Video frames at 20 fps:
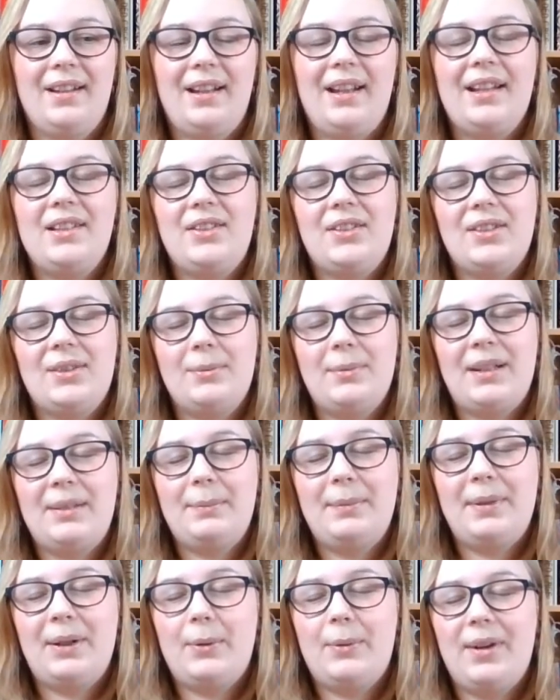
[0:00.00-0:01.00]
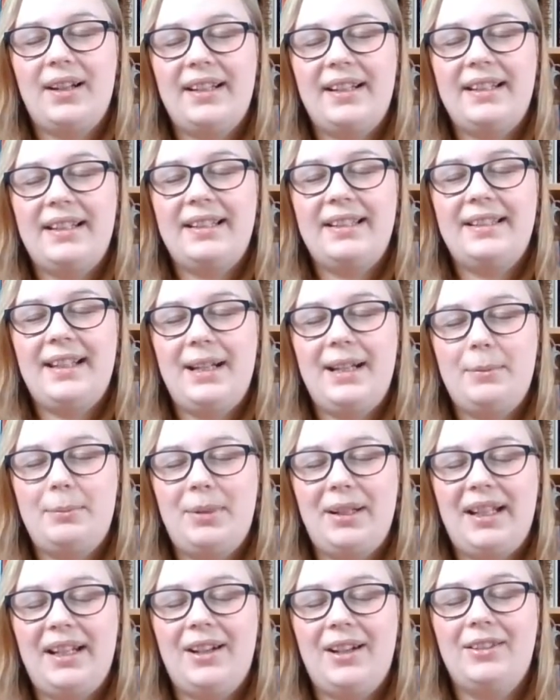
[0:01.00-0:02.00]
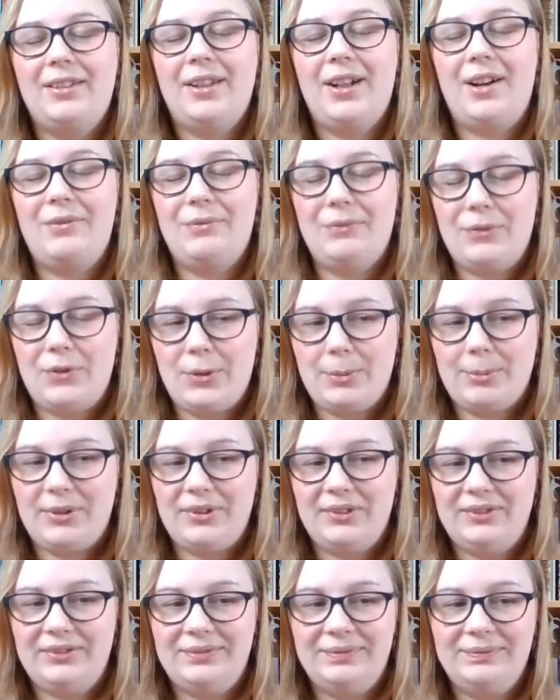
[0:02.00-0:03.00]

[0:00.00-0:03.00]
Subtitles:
It just made me quite deeply uncomfortable.